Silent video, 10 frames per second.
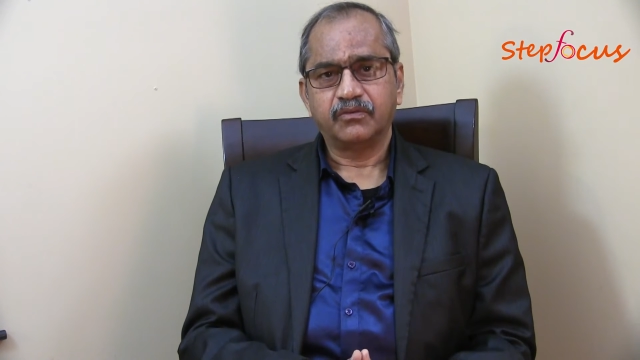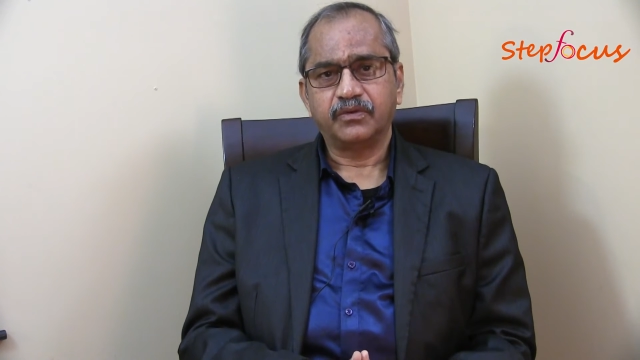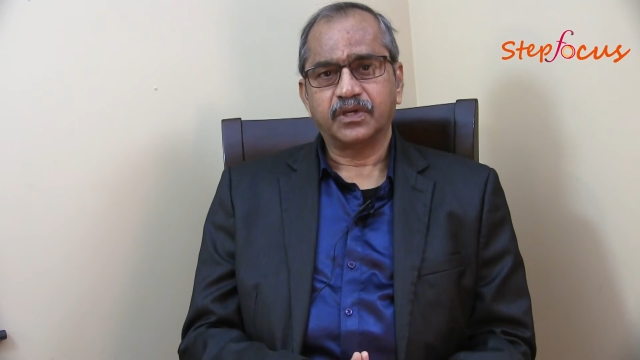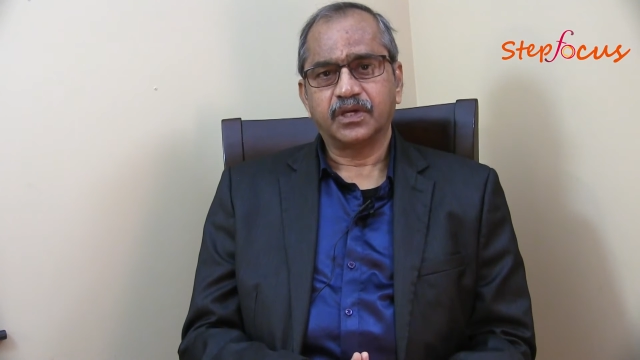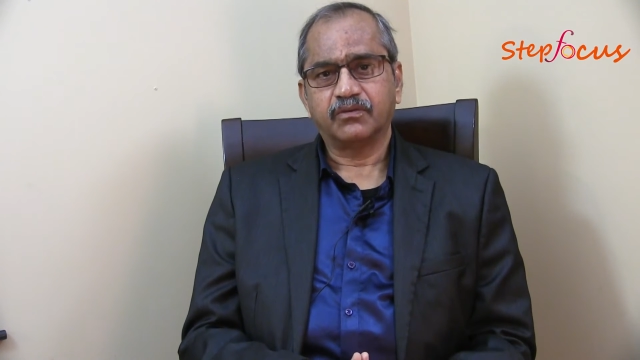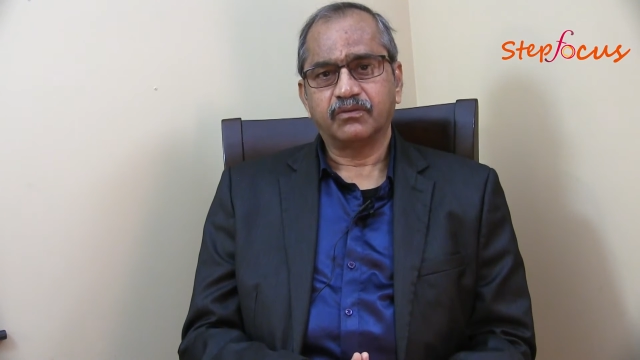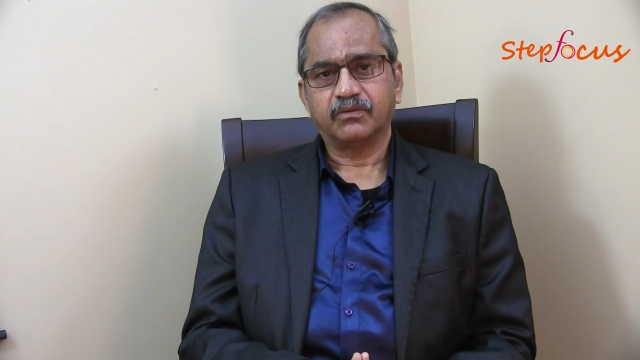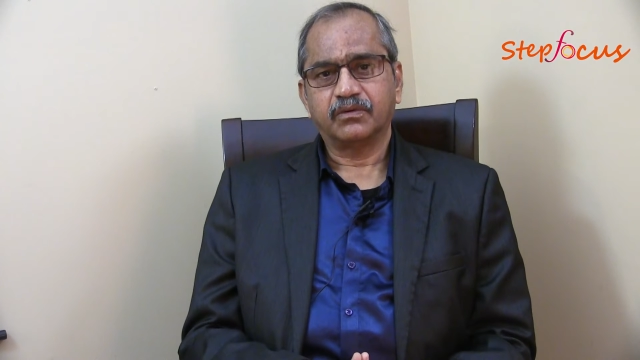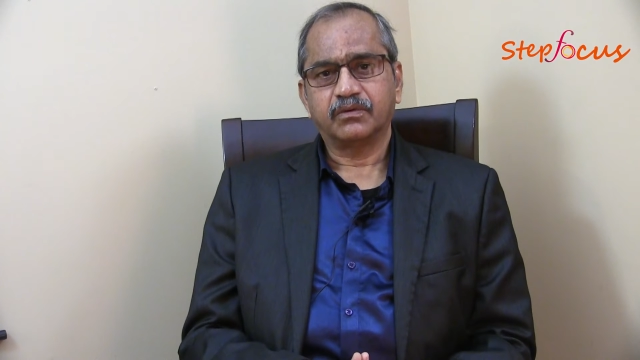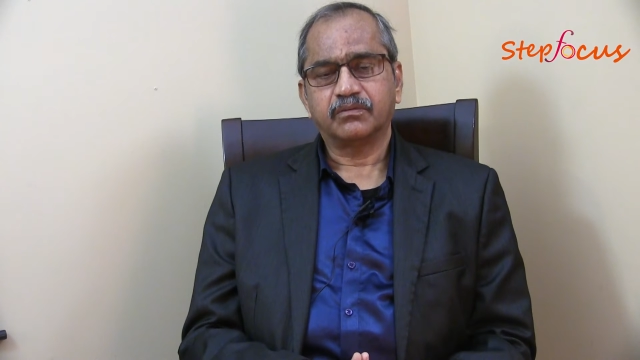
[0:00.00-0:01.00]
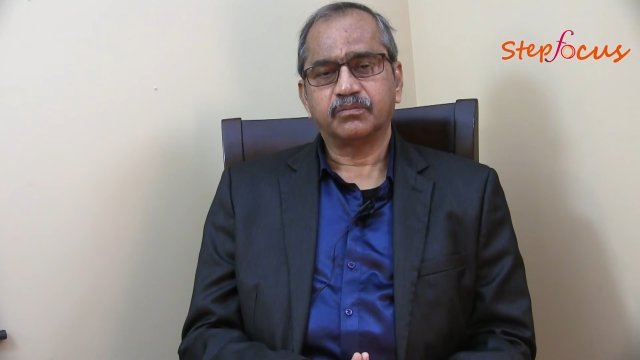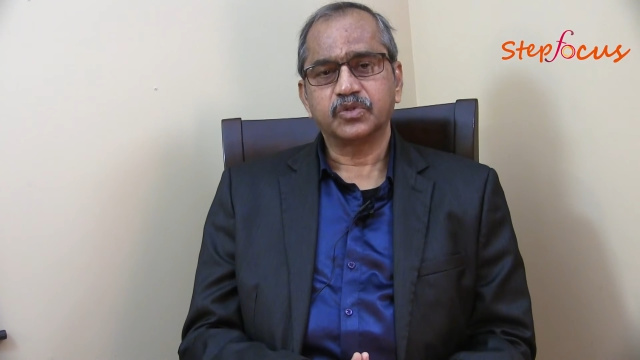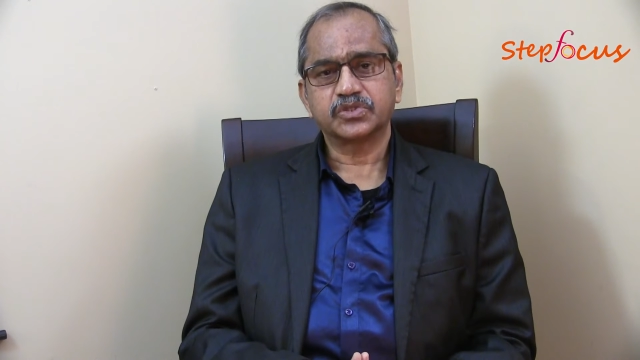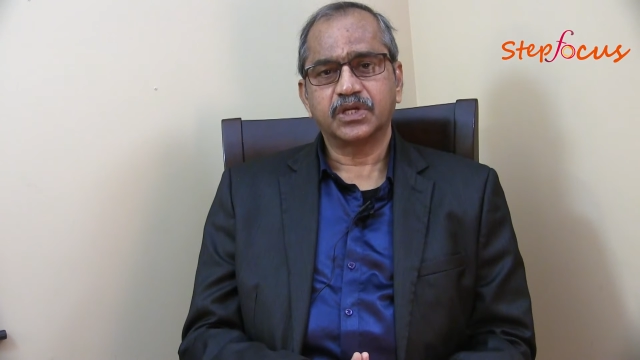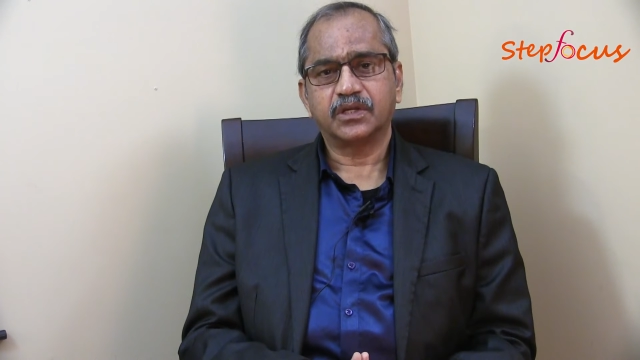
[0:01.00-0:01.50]
we have uh,
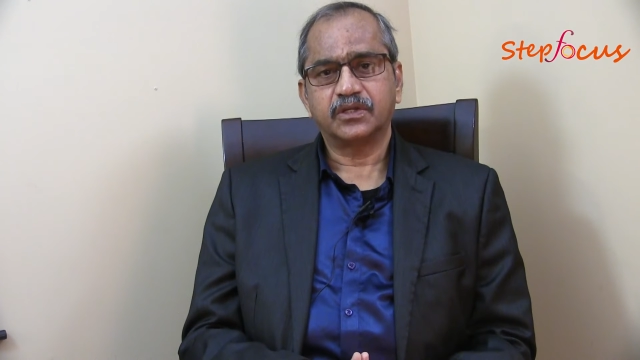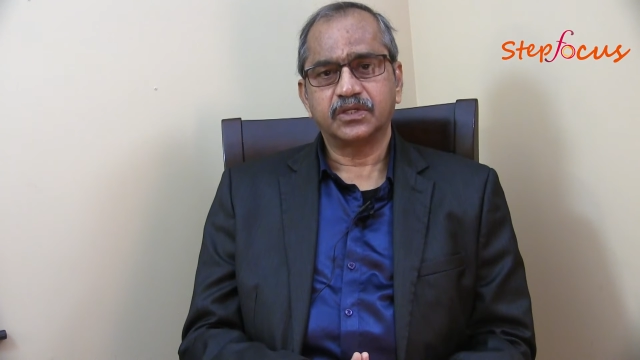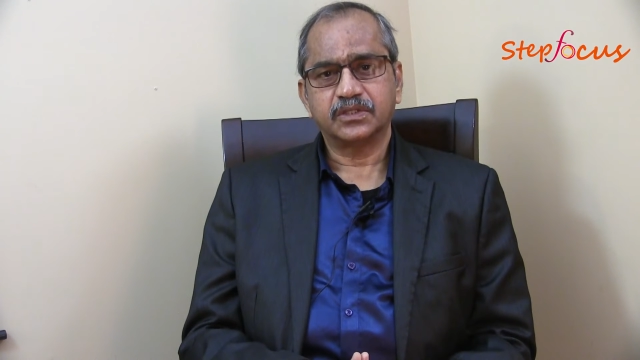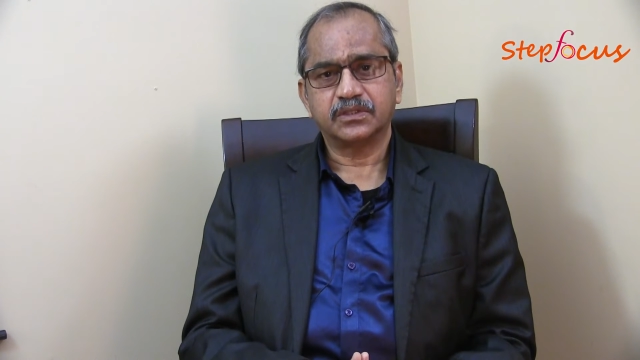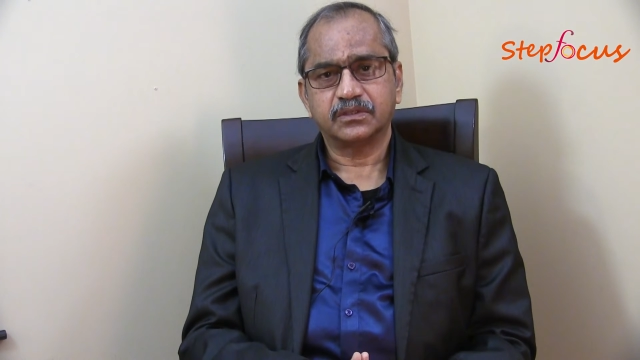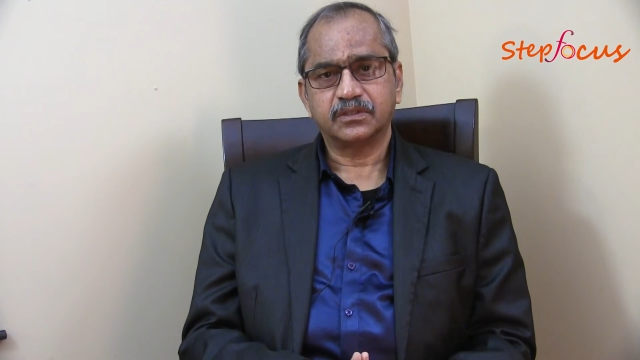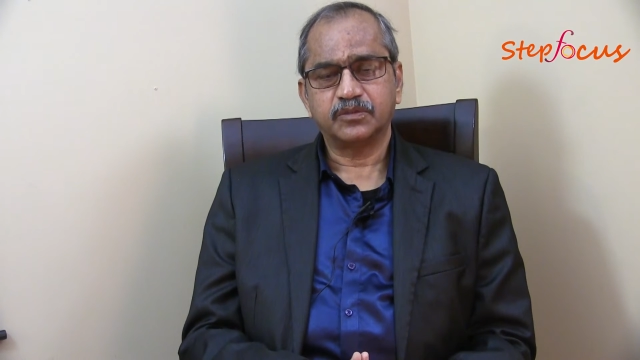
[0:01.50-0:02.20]
postgraduate uh,